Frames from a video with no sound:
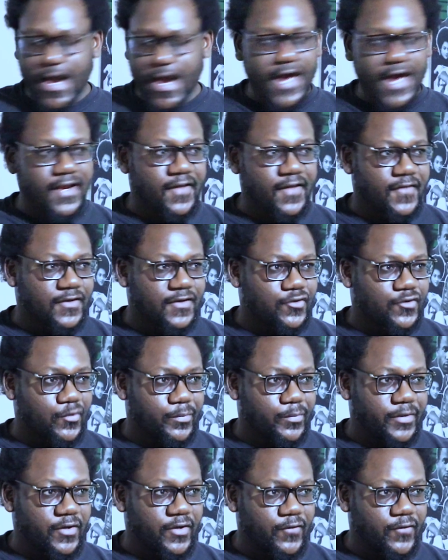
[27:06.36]
Another
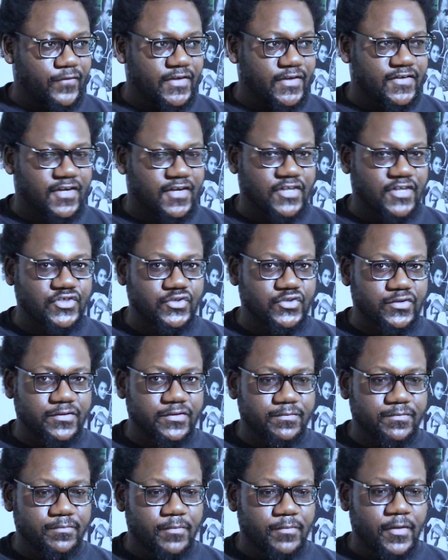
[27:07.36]
topic of
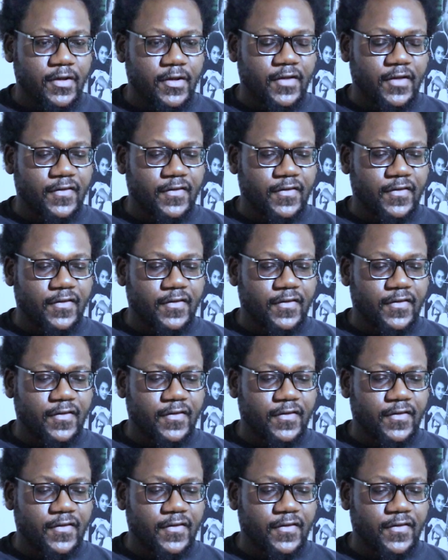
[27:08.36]
discussion,